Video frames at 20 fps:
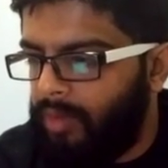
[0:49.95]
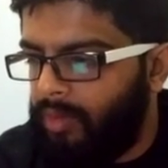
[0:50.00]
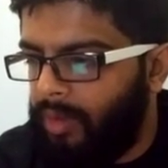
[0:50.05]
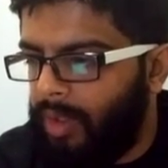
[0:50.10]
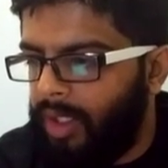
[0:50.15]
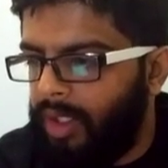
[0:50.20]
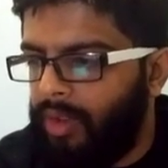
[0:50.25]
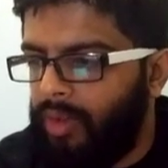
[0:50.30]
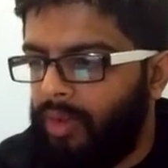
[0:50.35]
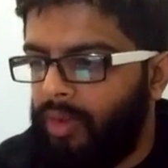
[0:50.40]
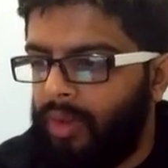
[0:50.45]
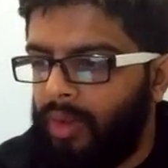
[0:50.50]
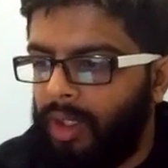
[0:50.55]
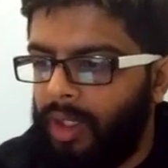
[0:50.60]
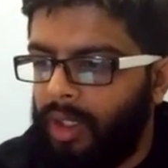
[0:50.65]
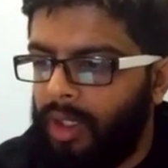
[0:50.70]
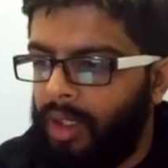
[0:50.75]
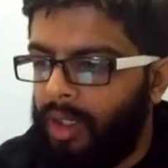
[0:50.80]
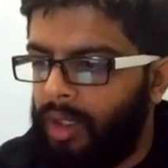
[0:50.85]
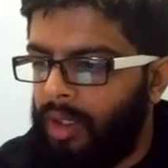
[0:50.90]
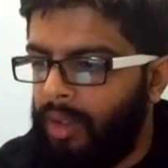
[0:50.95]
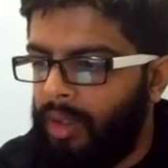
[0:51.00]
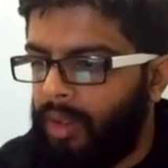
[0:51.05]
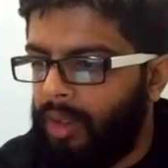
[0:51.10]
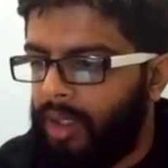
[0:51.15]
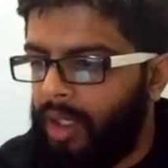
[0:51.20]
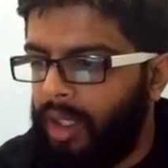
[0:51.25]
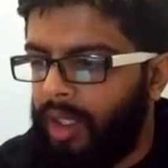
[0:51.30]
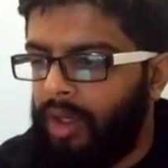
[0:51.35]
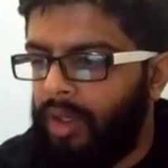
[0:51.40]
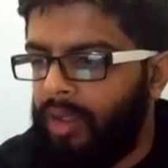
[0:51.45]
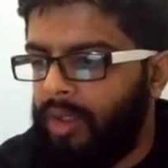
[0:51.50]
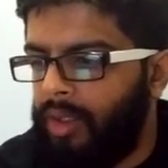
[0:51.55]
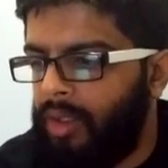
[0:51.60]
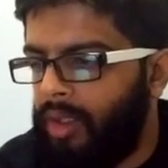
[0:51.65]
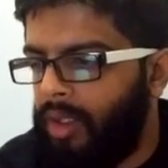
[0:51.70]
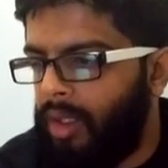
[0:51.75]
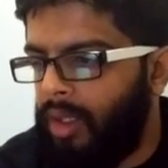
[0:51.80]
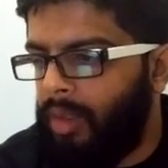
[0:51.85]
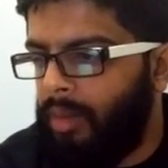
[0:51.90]
when you click on
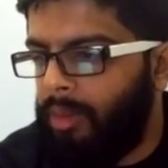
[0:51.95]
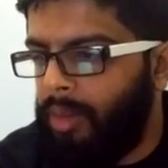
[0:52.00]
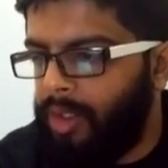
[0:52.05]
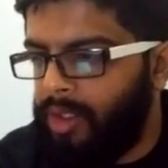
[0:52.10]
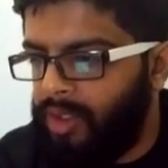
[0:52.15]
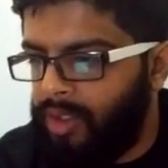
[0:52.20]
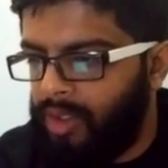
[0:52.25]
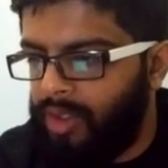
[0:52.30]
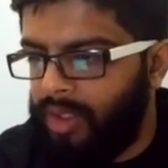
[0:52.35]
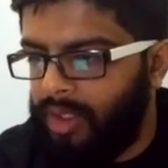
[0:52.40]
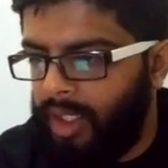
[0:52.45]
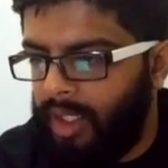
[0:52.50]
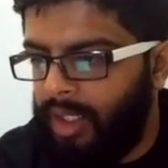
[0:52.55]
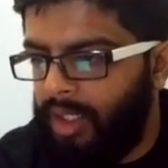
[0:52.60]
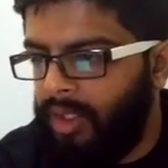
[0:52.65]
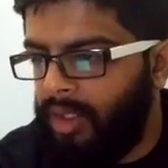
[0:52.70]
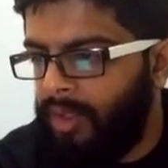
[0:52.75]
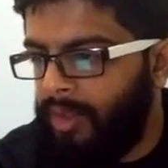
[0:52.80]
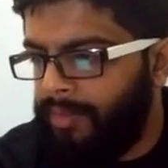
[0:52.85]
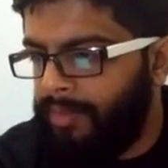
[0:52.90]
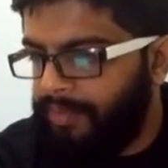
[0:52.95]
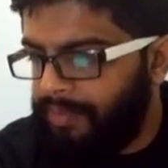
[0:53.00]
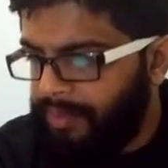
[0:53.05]
point source editor,